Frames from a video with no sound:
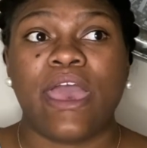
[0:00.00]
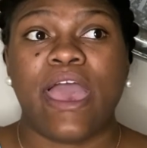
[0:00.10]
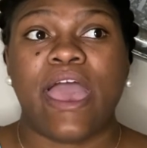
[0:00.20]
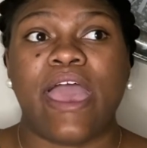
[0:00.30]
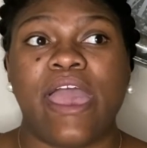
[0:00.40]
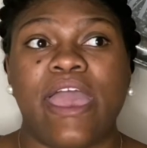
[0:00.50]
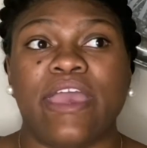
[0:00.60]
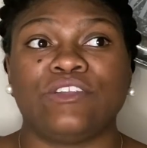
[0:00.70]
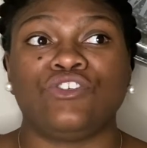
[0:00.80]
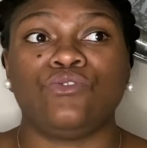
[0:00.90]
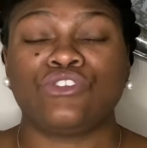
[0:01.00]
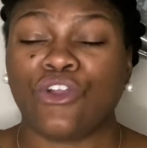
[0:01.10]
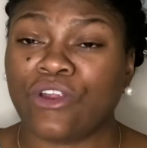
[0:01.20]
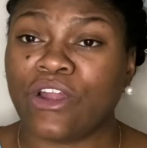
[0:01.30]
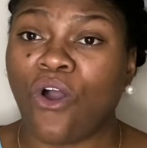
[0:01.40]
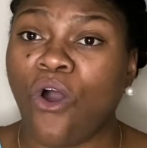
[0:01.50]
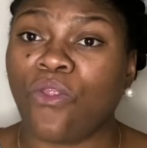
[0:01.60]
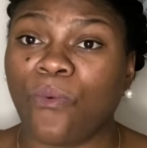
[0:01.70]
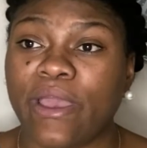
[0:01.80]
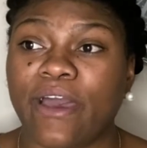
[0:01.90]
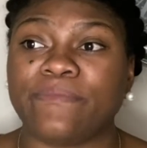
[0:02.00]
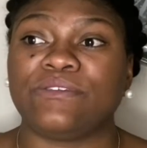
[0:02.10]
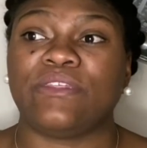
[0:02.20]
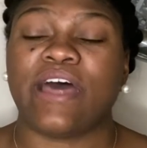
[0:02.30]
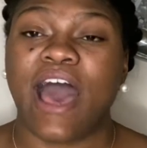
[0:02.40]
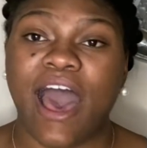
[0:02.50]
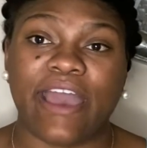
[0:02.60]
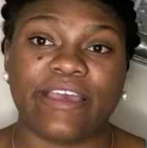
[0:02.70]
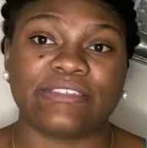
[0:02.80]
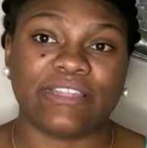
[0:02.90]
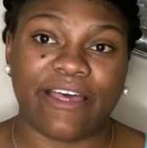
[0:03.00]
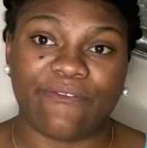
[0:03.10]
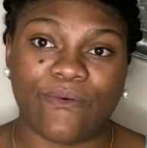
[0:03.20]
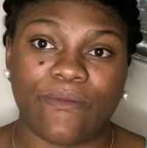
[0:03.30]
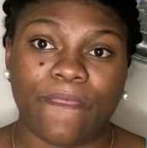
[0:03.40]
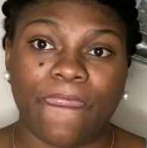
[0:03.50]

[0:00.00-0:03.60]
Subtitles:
and you turn it all the way up to the highest level.